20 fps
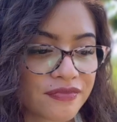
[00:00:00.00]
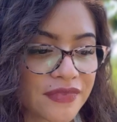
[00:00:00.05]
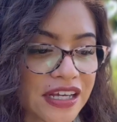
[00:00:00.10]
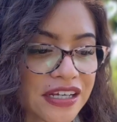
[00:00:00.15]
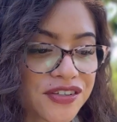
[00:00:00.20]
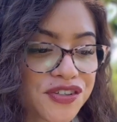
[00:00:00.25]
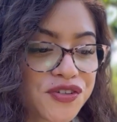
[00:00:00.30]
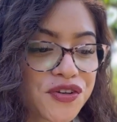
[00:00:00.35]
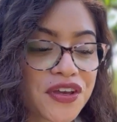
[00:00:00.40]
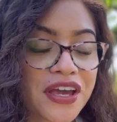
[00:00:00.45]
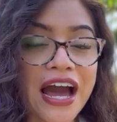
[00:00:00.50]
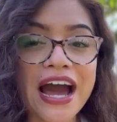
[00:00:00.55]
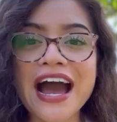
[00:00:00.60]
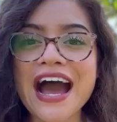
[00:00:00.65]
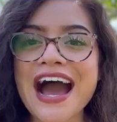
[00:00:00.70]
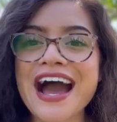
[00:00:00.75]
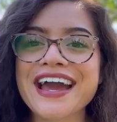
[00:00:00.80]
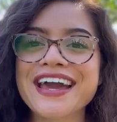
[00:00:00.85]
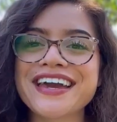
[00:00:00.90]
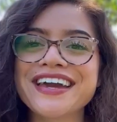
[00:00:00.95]
So yeah,
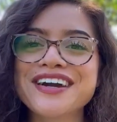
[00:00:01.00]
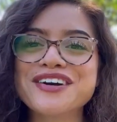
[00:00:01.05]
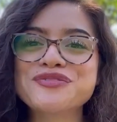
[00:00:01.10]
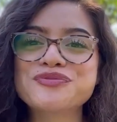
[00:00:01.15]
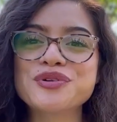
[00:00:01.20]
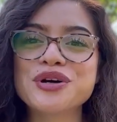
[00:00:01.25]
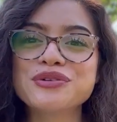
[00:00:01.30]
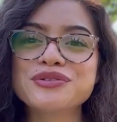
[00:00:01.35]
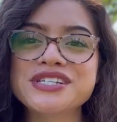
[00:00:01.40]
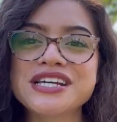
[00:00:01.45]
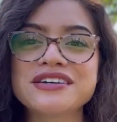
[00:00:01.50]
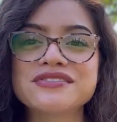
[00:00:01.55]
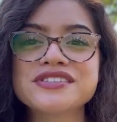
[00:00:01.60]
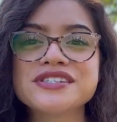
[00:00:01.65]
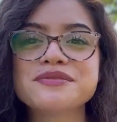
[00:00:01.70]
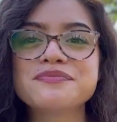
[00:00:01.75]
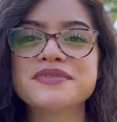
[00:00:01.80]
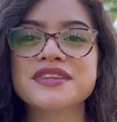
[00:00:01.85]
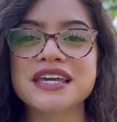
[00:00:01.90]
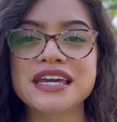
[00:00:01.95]
I wrote down
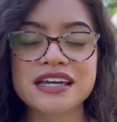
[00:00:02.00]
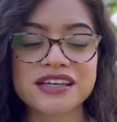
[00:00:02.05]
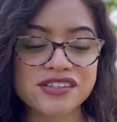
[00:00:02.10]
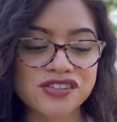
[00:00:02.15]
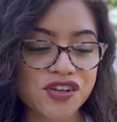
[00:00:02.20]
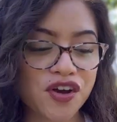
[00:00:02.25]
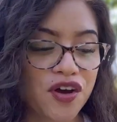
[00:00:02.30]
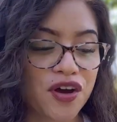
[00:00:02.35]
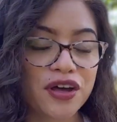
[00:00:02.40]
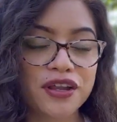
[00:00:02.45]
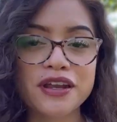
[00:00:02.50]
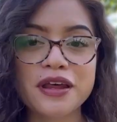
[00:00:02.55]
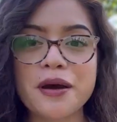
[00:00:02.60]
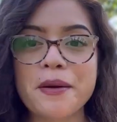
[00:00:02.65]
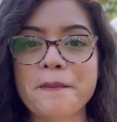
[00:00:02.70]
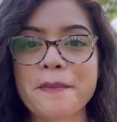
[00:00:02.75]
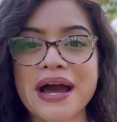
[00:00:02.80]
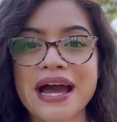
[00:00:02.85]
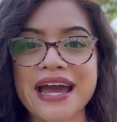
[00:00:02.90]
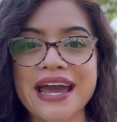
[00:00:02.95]
some things on
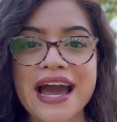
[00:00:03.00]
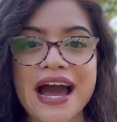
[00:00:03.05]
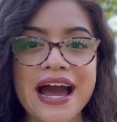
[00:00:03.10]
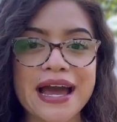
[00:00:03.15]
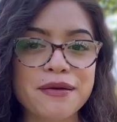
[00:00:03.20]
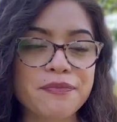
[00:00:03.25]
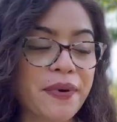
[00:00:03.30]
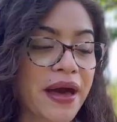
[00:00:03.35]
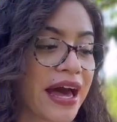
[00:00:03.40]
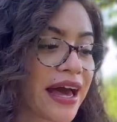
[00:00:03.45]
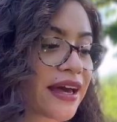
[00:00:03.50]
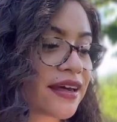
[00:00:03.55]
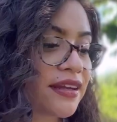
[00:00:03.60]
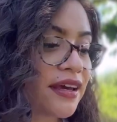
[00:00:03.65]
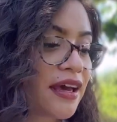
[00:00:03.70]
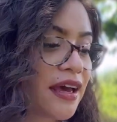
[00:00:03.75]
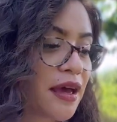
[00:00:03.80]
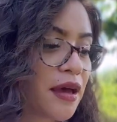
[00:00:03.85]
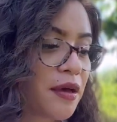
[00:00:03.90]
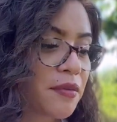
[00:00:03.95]
my iPad
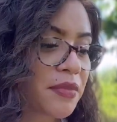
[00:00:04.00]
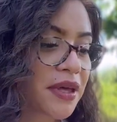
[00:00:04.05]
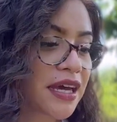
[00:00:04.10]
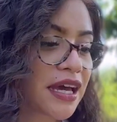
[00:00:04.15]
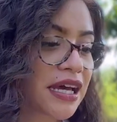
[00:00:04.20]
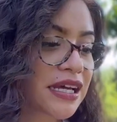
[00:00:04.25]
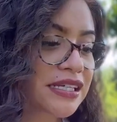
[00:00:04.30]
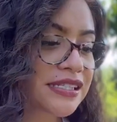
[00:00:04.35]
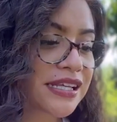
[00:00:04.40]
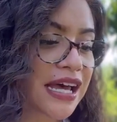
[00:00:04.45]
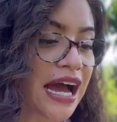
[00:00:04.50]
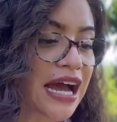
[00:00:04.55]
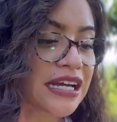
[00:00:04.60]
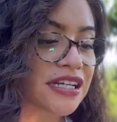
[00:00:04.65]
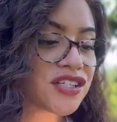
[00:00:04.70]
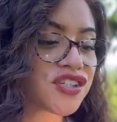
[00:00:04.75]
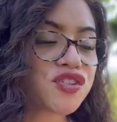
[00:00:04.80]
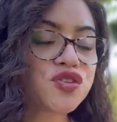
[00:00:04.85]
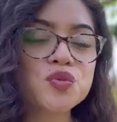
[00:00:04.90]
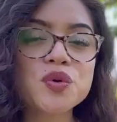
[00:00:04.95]
because I
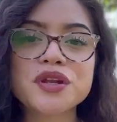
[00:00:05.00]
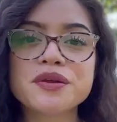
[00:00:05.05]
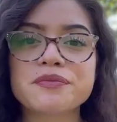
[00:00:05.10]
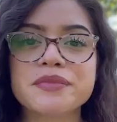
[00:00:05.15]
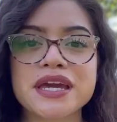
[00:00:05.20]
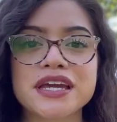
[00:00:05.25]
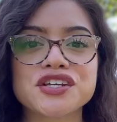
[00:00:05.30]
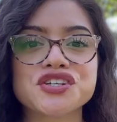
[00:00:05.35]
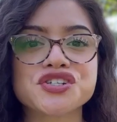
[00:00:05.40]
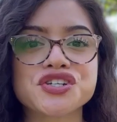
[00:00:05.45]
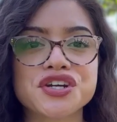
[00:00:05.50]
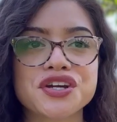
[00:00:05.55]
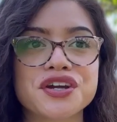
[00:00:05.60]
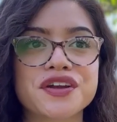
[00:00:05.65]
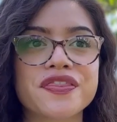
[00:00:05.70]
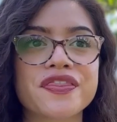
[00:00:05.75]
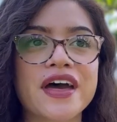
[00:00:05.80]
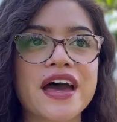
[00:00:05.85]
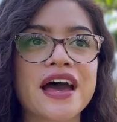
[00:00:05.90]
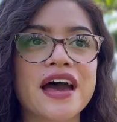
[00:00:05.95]
just want to make sure
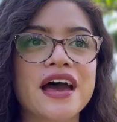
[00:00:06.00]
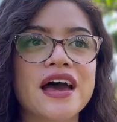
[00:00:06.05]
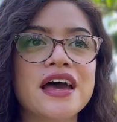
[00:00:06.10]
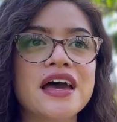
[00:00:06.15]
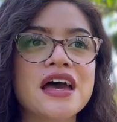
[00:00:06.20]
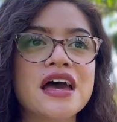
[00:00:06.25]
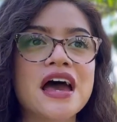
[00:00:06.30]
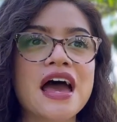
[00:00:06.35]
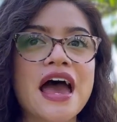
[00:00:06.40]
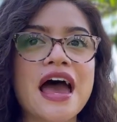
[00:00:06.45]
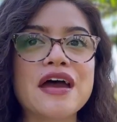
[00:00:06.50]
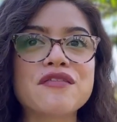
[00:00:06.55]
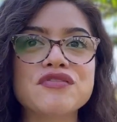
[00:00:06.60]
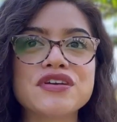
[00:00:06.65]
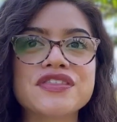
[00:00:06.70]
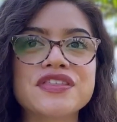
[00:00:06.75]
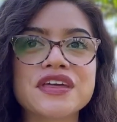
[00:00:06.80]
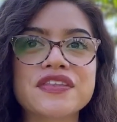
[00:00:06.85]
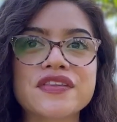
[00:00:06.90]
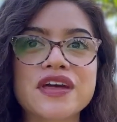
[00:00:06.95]
that
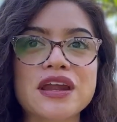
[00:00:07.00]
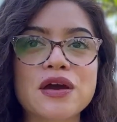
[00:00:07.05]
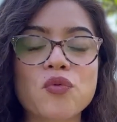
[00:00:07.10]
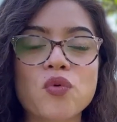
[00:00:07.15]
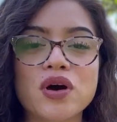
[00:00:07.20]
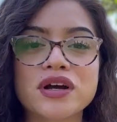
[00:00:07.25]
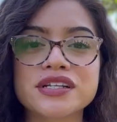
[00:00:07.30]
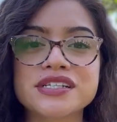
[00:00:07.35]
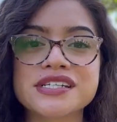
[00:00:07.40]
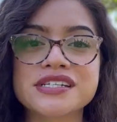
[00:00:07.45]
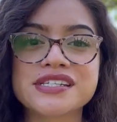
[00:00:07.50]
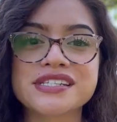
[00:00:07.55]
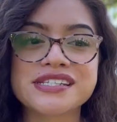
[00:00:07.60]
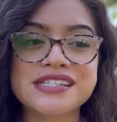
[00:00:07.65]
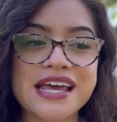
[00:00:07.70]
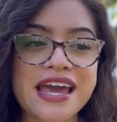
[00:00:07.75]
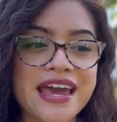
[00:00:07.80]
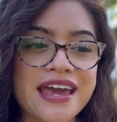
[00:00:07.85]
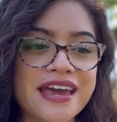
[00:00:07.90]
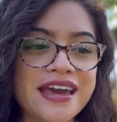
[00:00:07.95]
everything that I want to
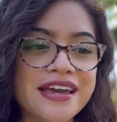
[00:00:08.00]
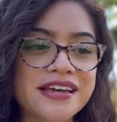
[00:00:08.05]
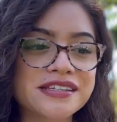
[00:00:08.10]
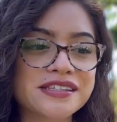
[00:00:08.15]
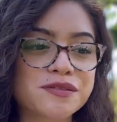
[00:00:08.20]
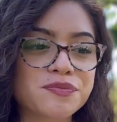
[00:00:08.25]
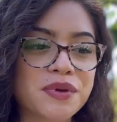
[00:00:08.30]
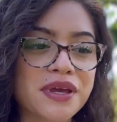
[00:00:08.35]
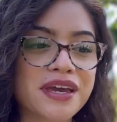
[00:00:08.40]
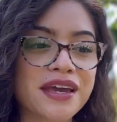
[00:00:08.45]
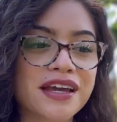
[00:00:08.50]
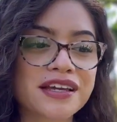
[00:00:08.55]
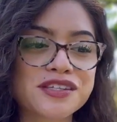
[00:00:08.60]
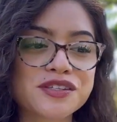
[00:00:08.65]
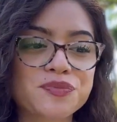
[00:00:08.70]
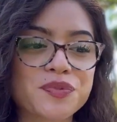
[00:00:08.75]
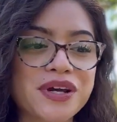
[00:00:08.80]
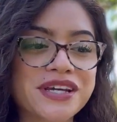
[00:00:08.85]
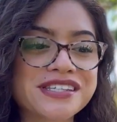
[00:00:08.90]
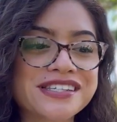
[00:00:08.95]
say is being
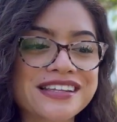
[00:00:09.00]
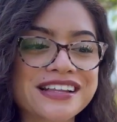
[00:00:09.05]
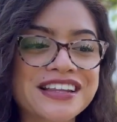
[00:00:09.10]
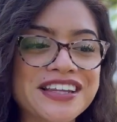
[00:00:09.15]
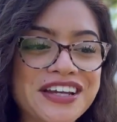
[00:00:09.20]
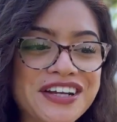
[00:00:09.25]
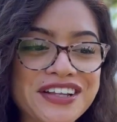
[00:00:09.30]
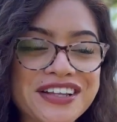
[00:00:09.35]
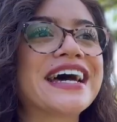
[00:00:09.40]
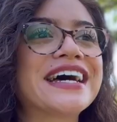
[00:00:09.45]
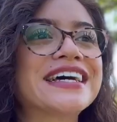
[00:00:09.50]
expressed clearly,